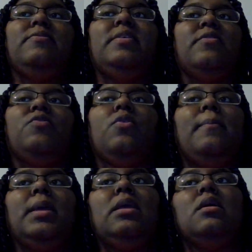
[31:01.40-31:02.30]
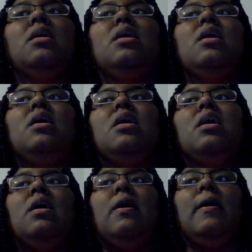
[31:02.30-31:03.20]
fit for me.
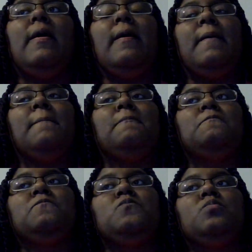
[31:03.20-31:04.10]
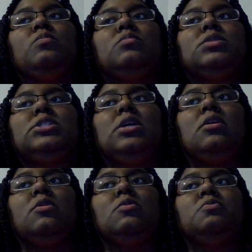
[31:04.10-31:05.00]
Um,
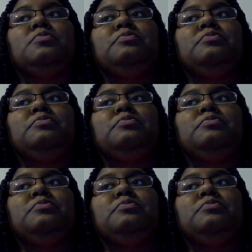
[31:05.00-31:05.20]
so